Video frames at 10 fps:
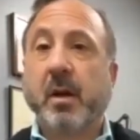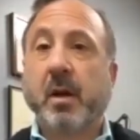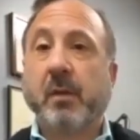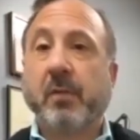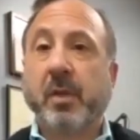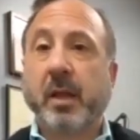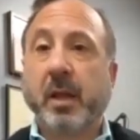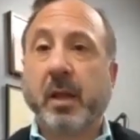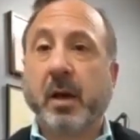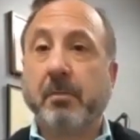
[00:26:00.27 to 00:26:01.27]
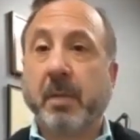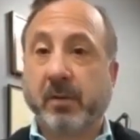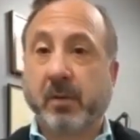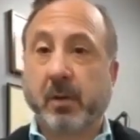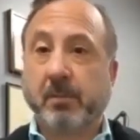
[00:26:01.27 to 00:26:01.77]
of the
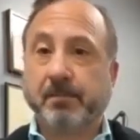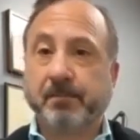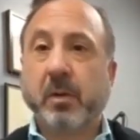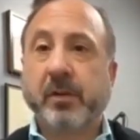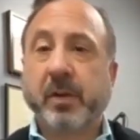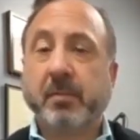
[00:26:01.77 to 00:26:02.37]
muscle. We see